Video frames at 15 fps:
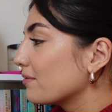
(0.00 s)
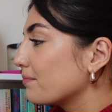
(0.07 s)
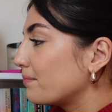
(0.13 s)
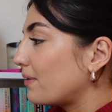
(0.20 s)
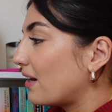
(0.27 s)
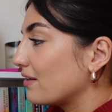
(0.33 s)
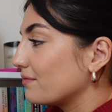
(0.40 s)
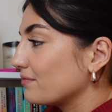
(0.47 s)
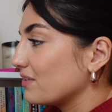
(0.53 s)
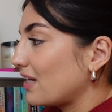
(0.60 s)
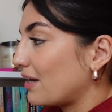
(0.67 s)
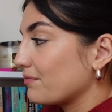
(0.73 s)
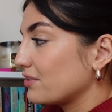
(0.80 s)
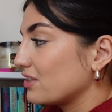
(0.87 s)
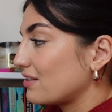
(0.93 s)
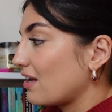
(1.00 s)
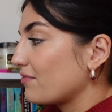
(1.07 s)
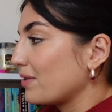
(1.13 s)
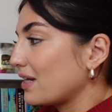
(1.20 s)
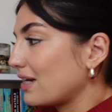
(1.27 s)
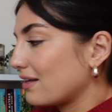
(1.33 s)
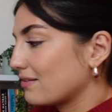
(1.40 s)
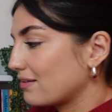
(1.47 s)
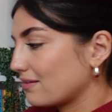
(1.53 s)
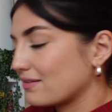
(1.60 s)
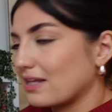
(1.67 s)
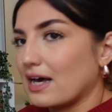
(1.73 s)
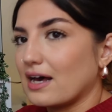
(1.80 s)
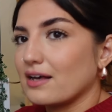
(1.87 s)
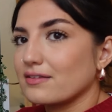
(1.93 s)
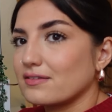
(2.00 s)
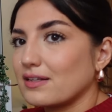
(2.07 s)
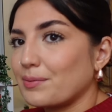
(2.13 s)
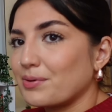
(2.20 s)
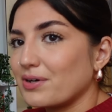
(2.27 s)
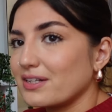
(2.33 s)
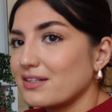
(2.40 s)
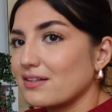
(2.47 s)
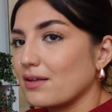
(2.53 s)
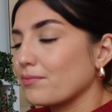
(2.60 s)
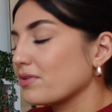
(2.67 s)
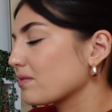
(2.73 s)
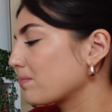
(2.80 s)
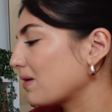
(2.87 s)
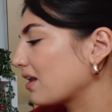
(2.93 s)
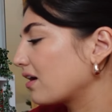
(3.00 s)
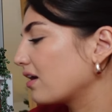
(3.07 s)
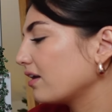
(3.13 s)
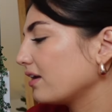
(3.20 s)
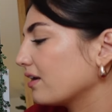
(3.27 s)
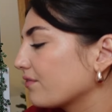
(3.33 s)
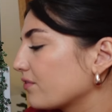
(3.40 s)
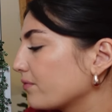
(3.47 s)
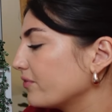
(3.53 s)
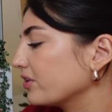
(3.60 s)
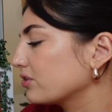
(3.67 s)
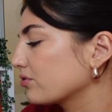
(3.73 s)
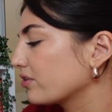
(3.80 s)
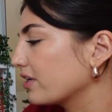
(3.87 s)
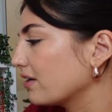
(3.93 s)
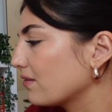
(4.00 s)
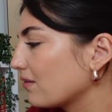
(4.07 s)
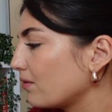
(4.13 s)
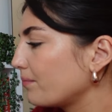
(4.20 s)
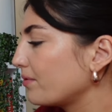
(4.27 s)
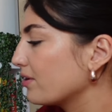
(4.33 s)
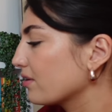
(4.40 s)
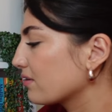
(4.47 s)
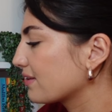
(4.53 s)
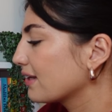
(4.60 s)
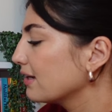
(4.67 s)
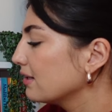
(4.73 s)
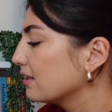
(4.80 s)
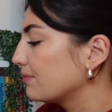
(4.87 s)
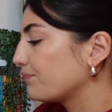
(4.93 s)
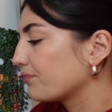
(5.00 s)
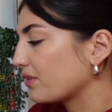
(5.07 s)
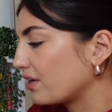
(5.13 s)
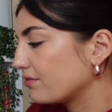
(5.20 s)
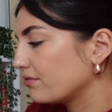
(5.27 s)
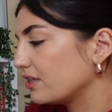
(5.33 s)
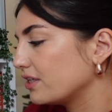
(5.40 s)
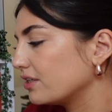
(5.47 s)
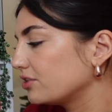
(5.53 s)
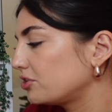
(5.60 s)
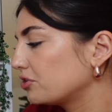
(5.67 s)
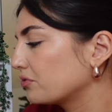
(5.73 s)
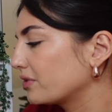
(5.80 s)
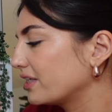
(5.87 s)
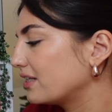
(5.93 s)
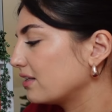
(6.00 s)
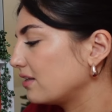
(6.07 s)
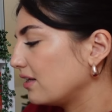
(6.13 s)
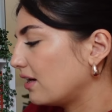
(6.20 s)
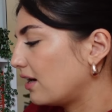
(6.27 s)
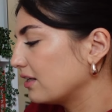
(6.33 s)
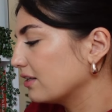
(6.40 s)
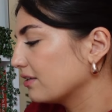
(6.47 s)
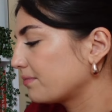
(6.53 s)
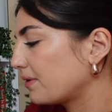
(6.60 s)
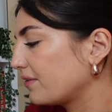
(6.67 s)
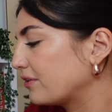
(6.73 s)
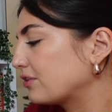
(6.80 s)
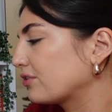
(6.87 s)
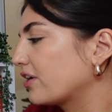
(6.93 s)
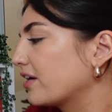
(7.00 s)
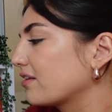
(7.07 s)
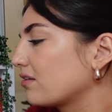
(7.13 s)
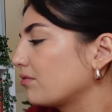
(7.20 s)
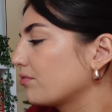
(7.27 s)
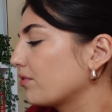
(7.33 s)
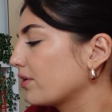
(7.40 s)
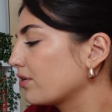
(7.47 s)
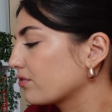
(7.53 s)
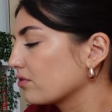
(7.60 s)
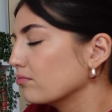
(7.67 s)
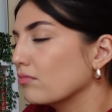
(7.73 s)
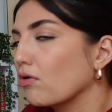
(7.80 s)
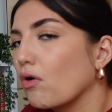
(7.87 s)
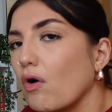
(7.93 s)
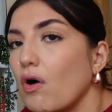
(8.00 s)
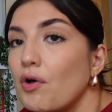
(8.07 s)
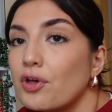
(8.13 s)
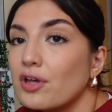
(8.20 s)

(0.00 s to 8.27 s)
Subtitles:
But yeah, just have my classics there. Separated them with a plant. I have some Victoria Hislop books. I really enjoyed The Island by Victoria Hislop, so I got some more,